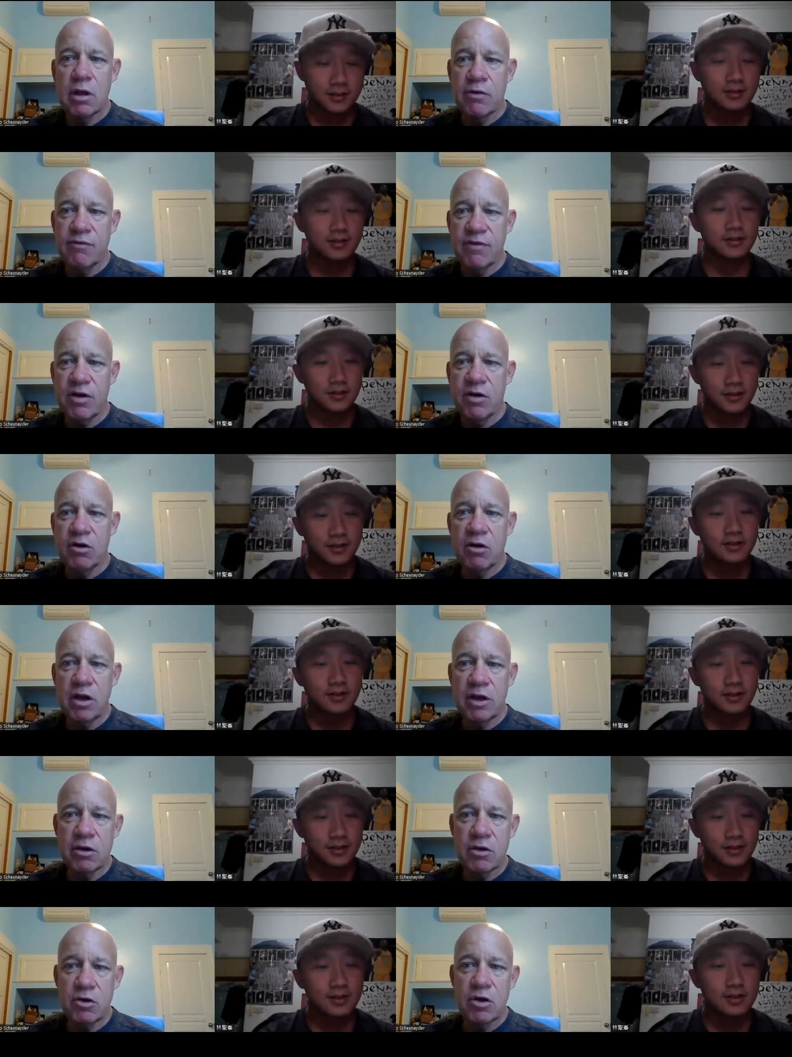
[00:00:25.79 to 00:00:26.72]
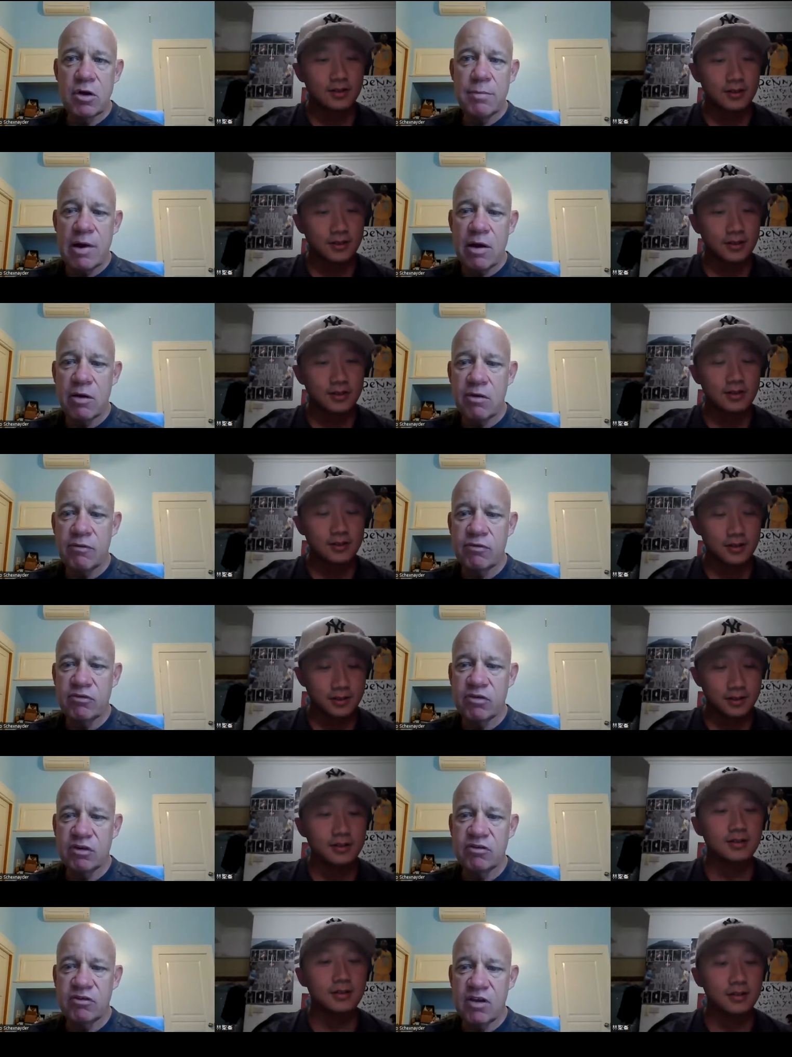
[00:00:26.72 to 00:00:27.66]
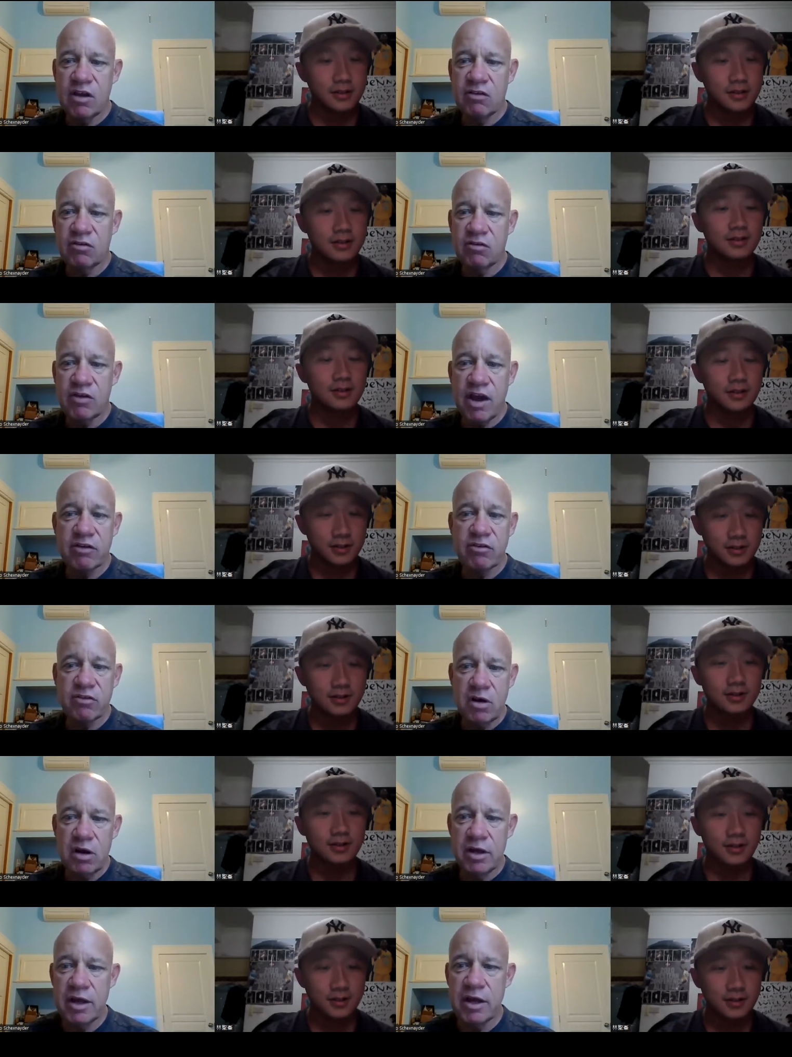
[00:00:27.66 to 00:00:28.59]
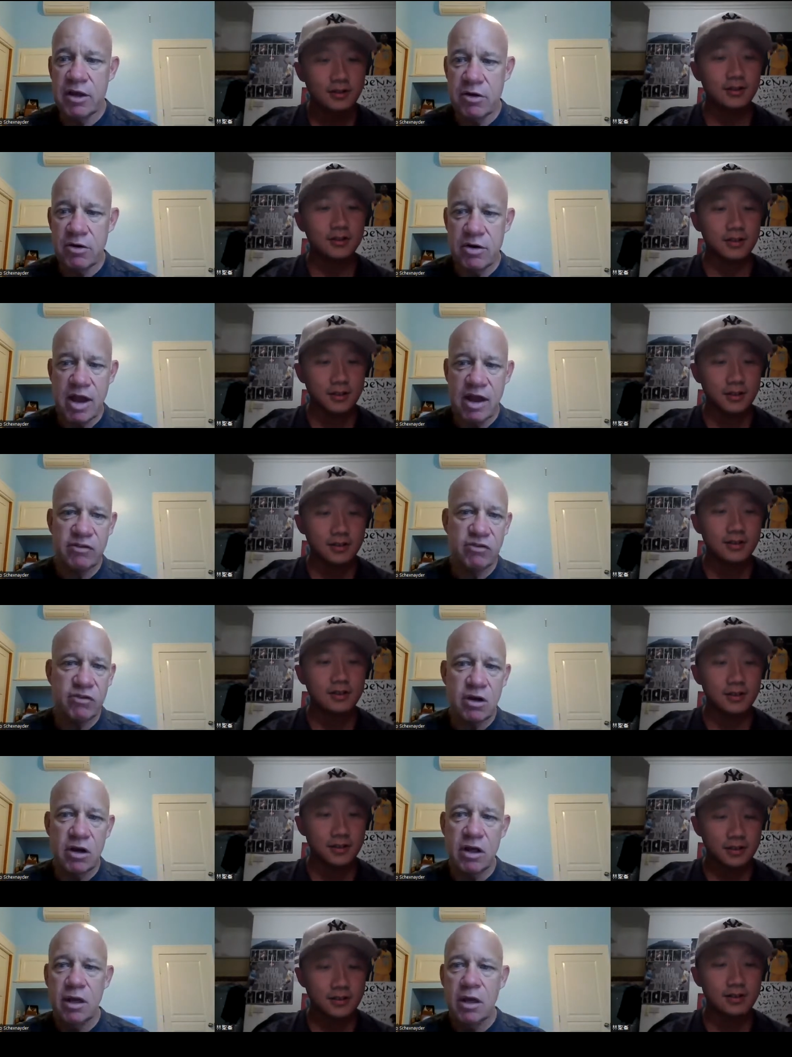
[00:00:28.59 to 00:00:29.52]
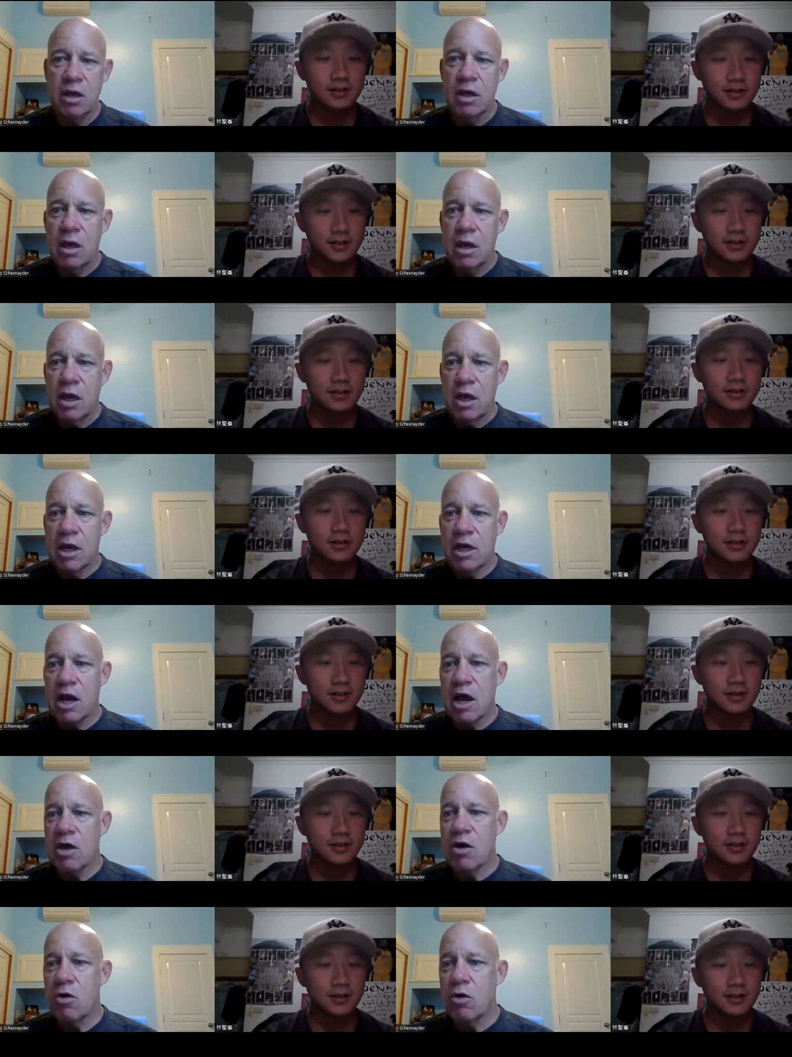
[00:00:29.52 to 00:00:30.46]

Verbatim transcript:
Speaker 1: a fairly good amount of success nationally and internationally. And I